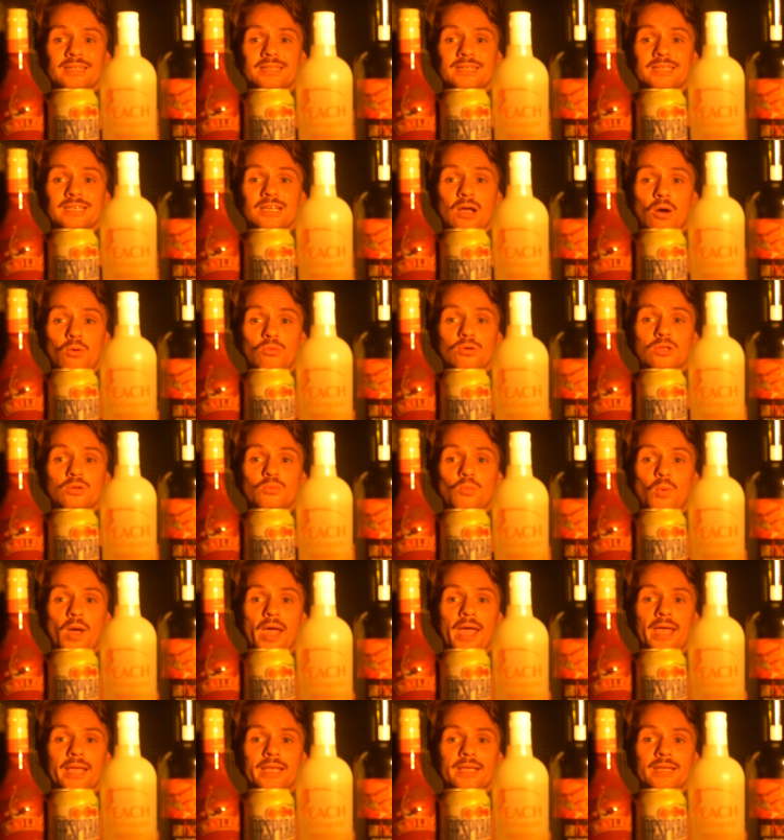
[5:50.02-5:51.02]
The only
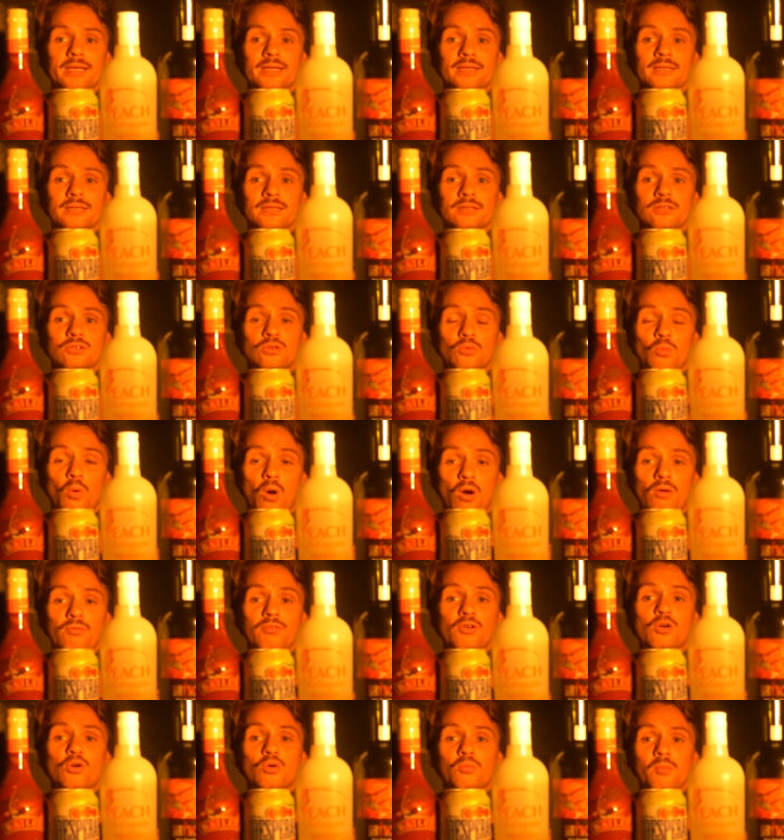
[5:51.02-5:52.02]
way to
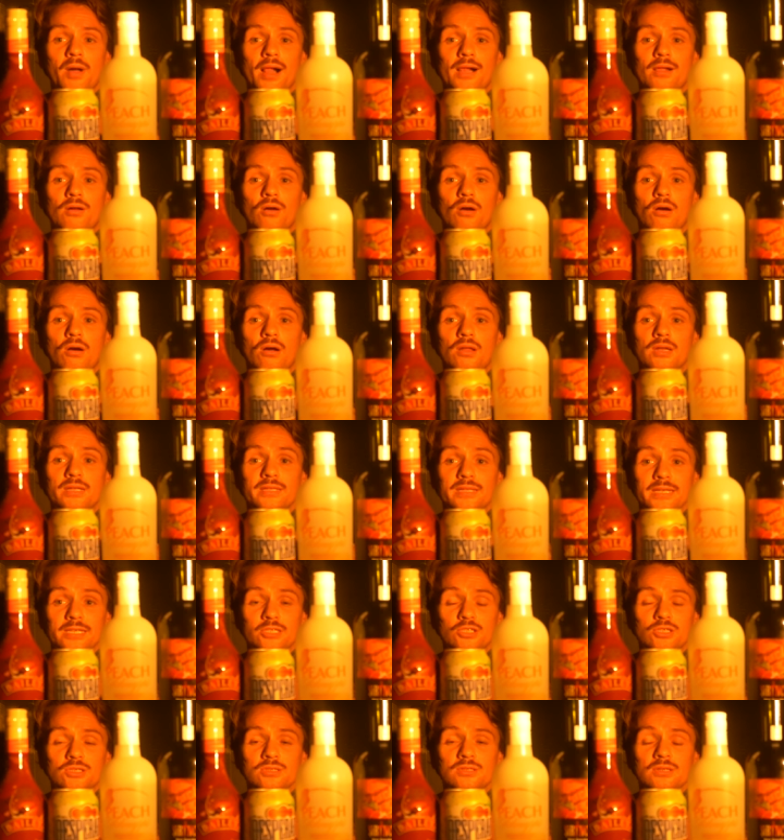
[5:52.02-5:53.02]
overcome alcohol
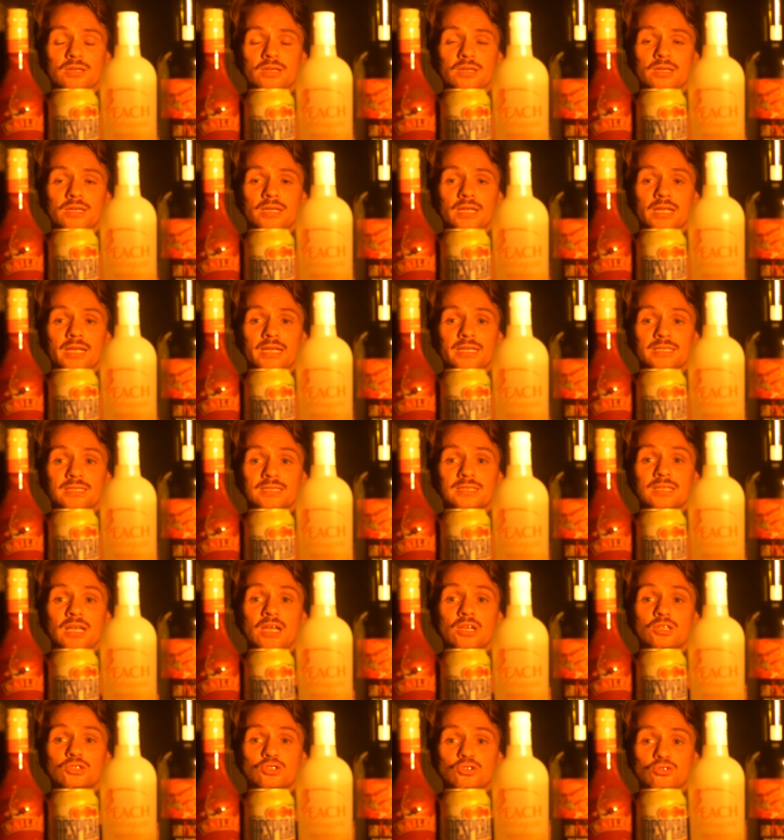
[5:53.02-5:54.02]
addiction is
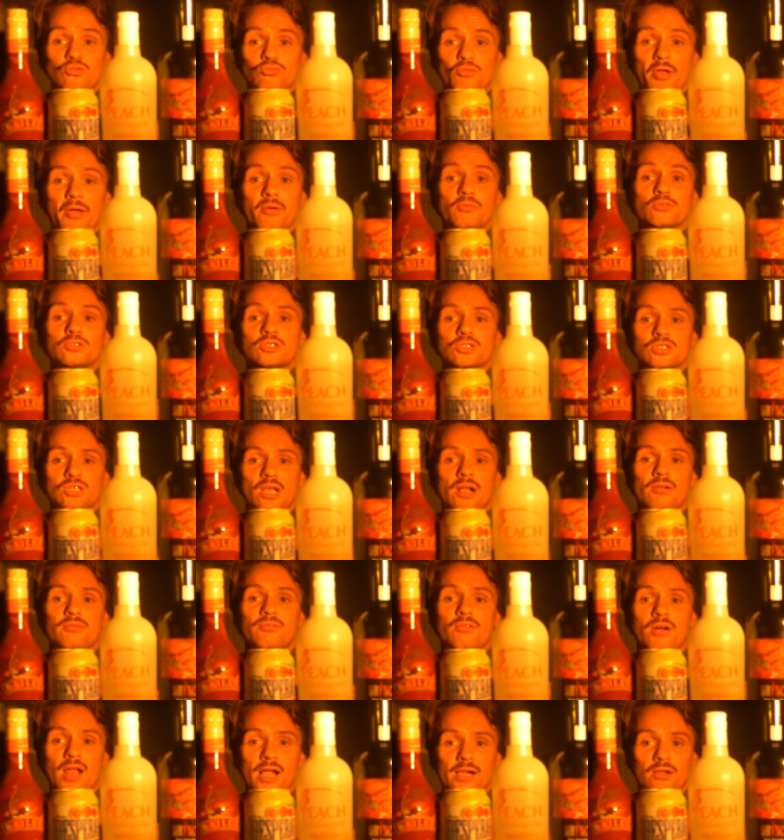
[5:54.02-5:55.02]
surround
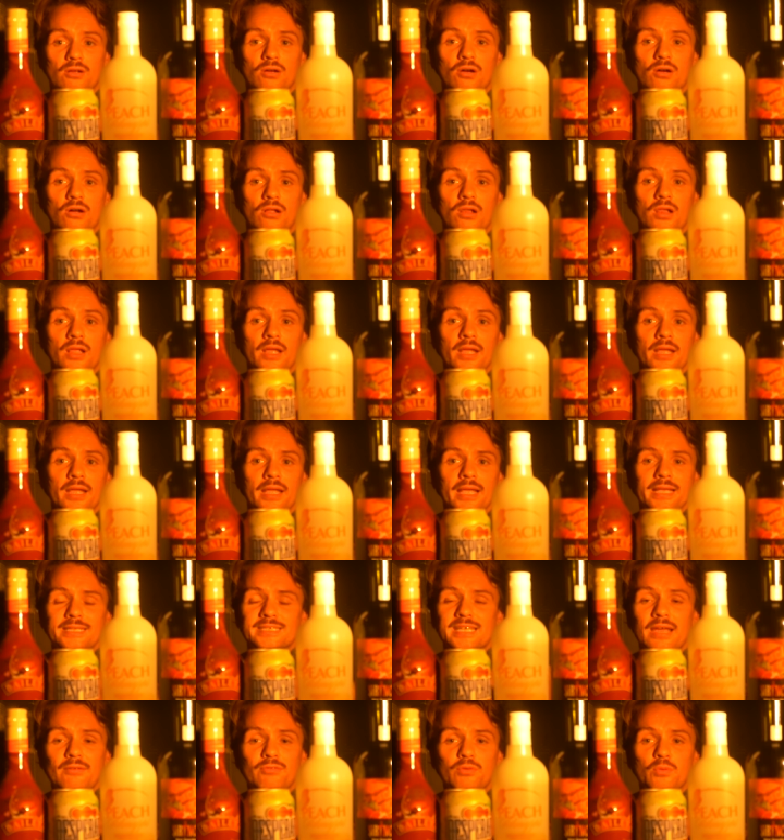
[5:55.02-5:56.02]
yourself with alcohol.
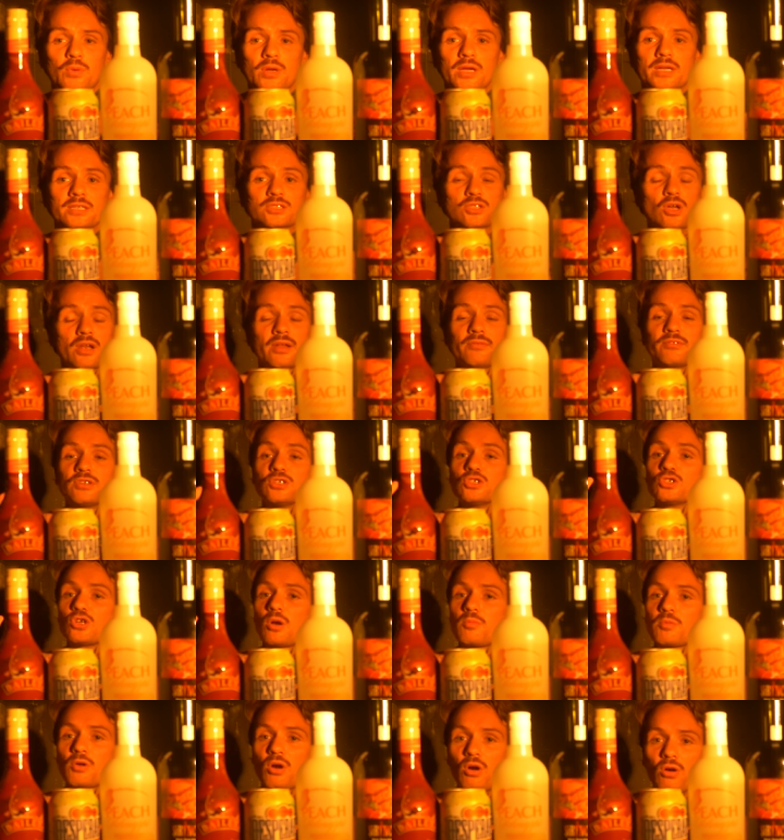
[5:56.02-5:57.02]
It's everywhere. It's on every
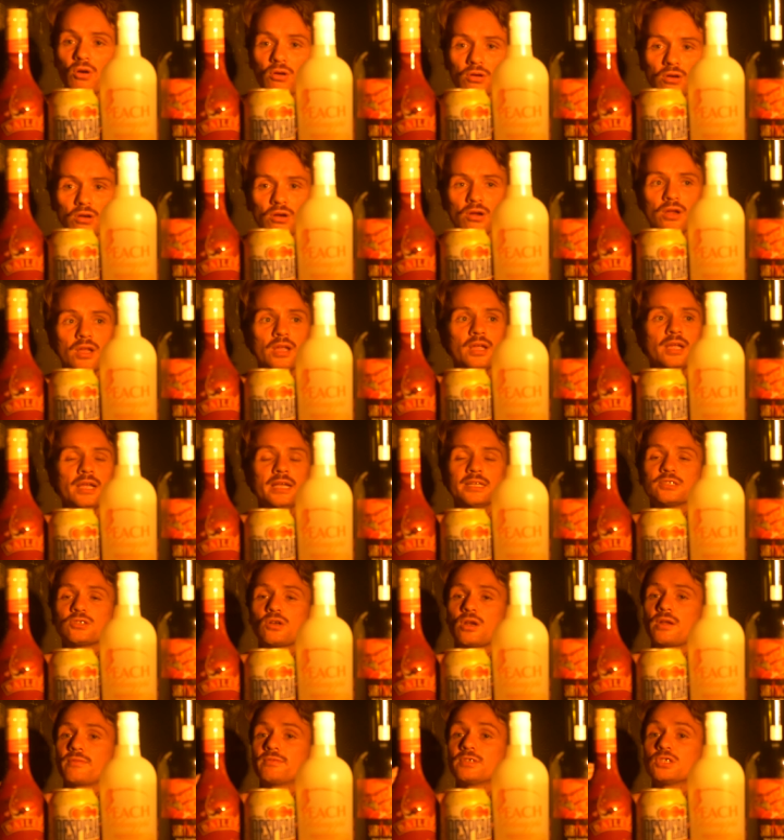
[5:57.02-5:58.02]
shop corner.
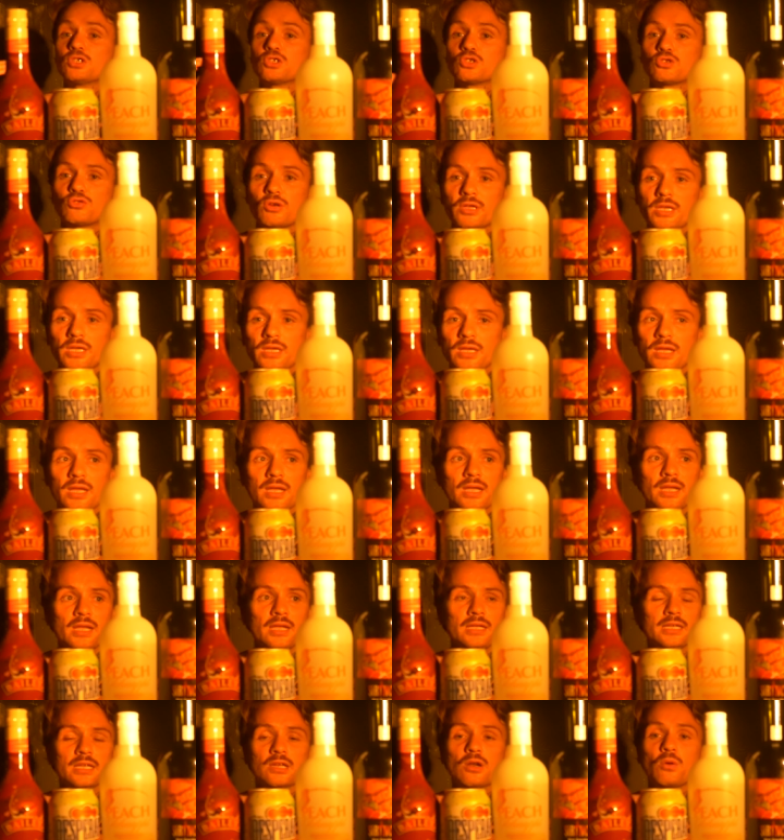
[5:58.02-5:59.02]
It's on every street.
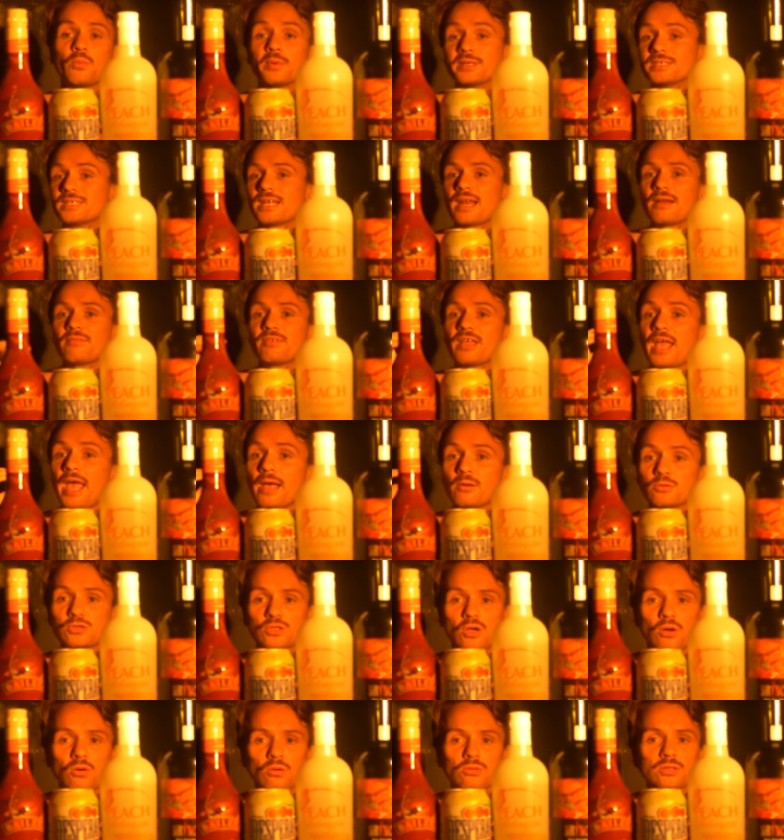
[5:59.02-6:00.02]
You know, it's in every
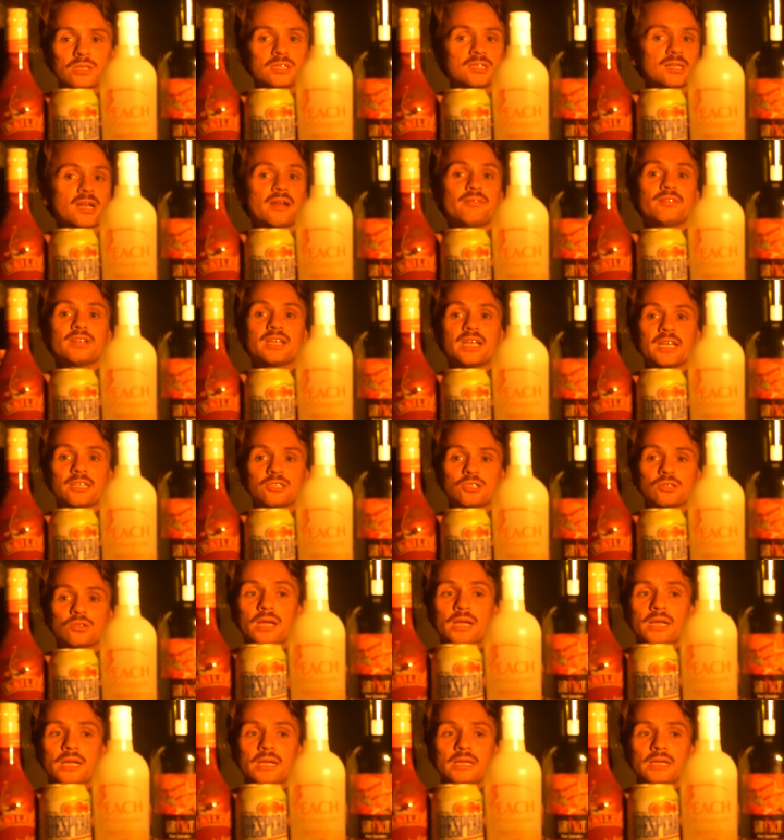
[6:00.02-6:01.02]
household. It's in every
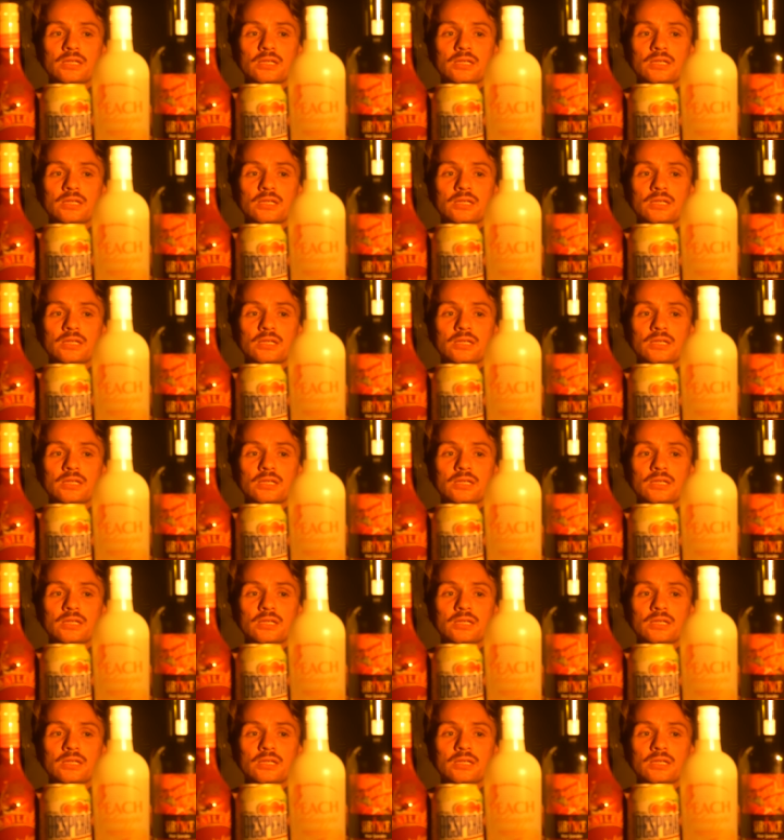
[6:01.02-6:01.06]
kitchen.